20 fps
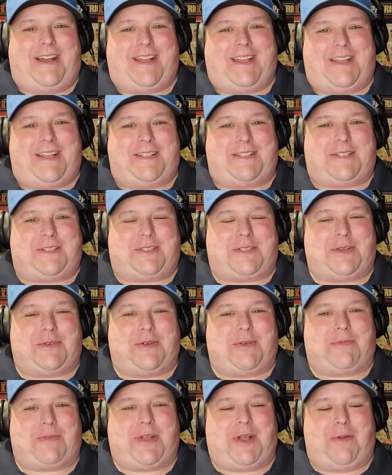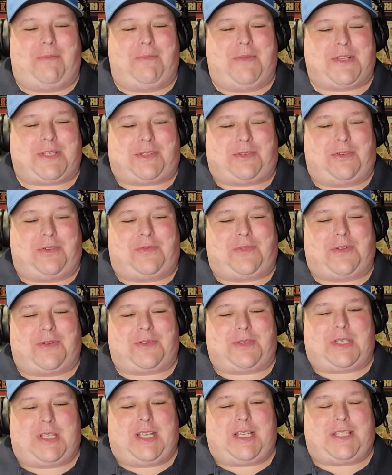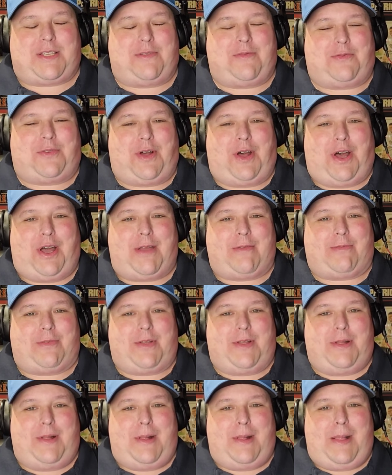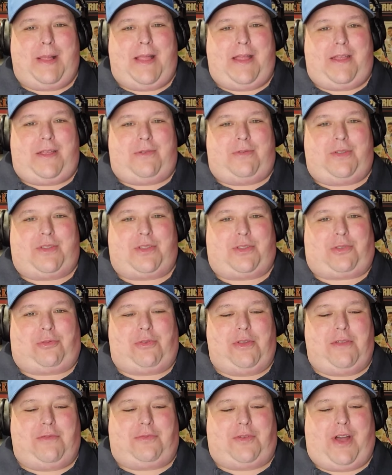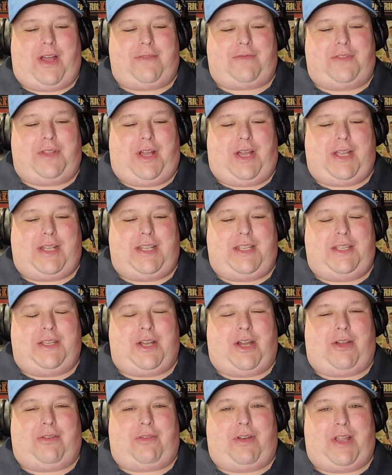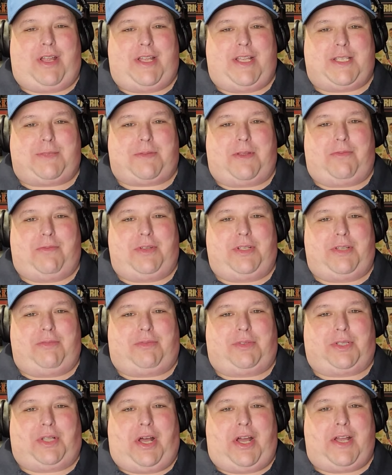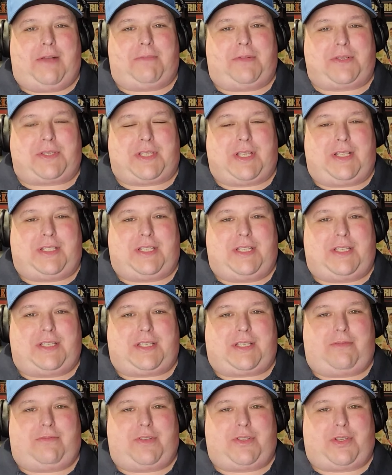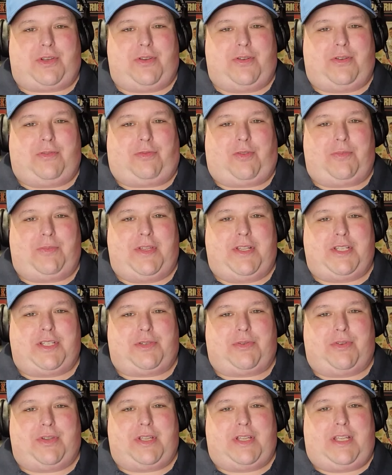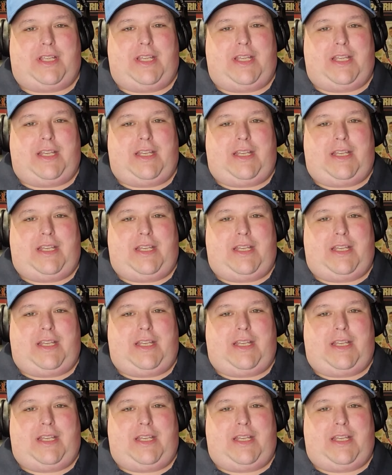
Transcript: I had to do it. We got Musgrove though six and five with a 3.59 ERA. He's been really reliable since he's returned from injury